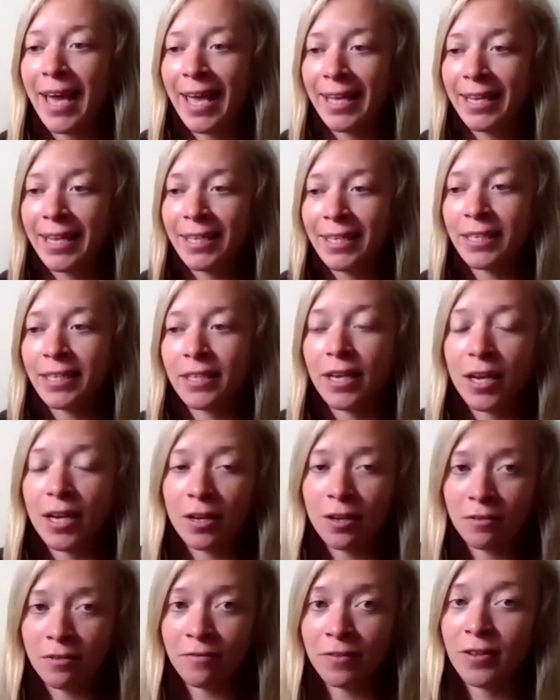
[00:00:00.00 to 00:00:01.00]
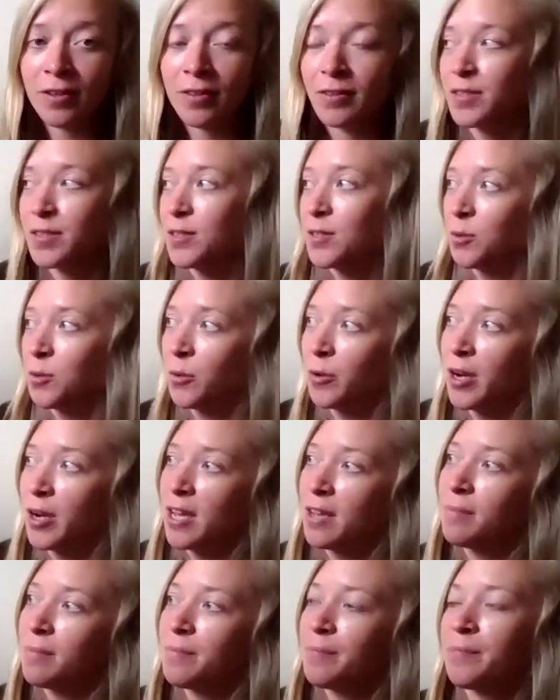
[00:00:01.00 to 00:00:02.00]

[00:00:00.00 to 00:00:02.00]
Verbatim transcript: end of the story.